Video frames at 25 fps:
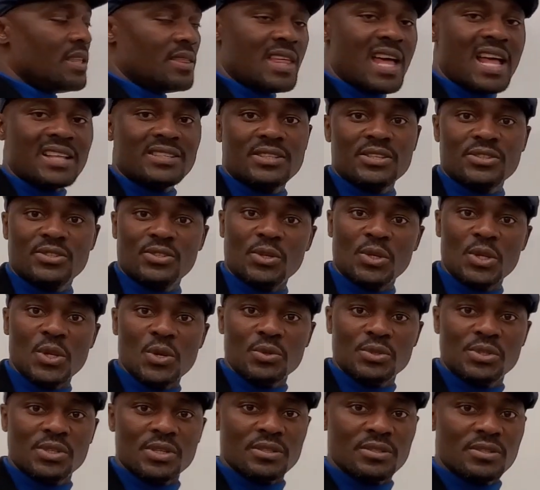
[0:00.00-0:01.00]
That's the
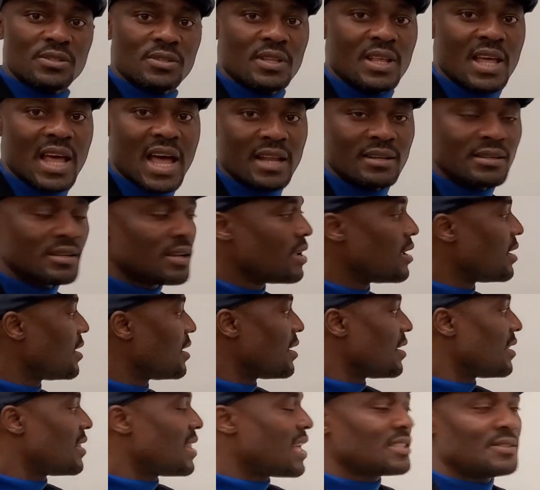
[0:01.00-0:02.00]
solution to that.
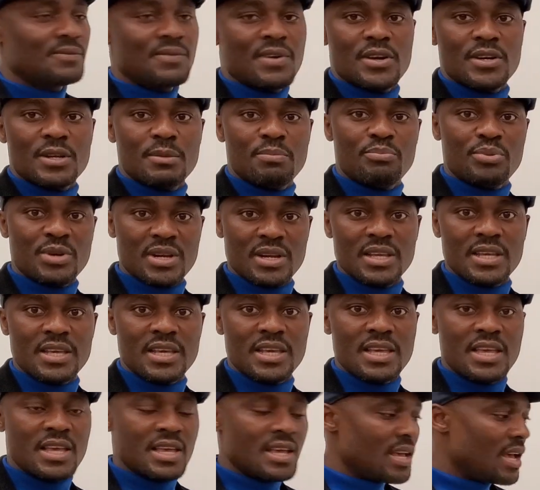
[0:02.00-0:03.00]
That's very
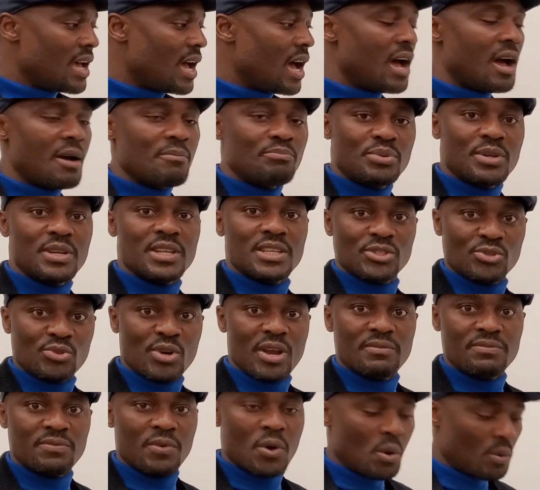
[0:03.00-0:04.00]
pretty, uh, pretty
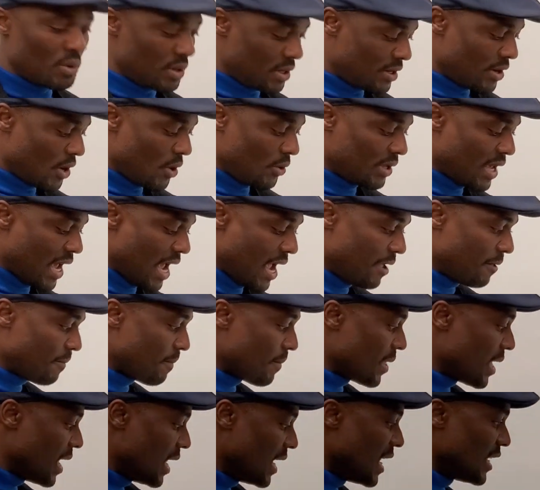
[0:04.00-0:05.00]
straightforward. Okay,
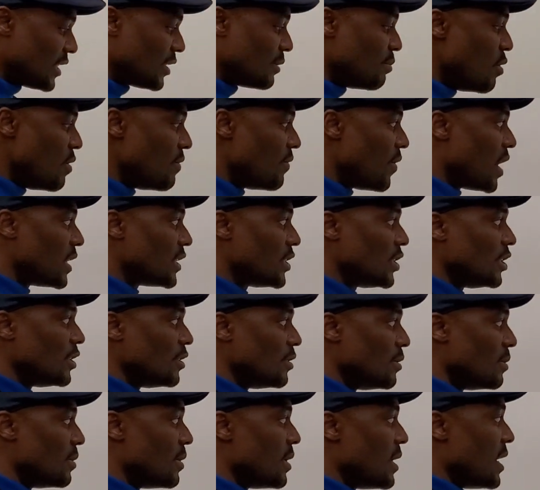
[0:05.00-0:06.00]
let's move on
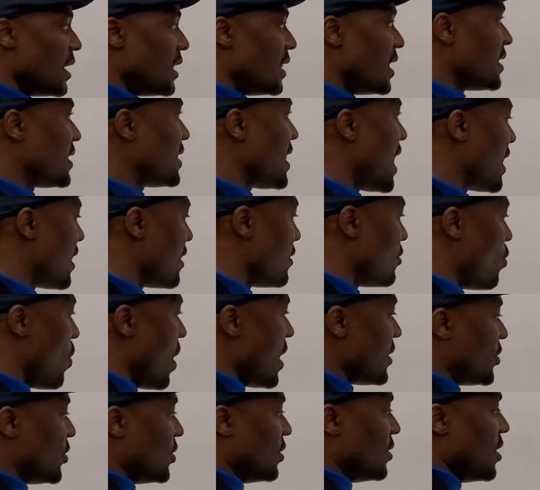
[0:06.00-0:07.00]
to the second
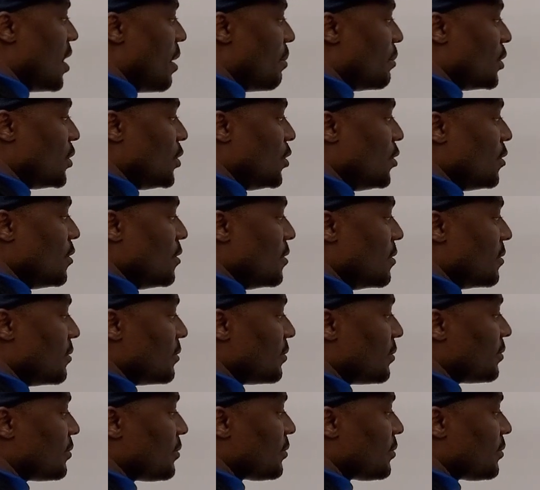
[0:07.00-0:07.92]
question, number 2.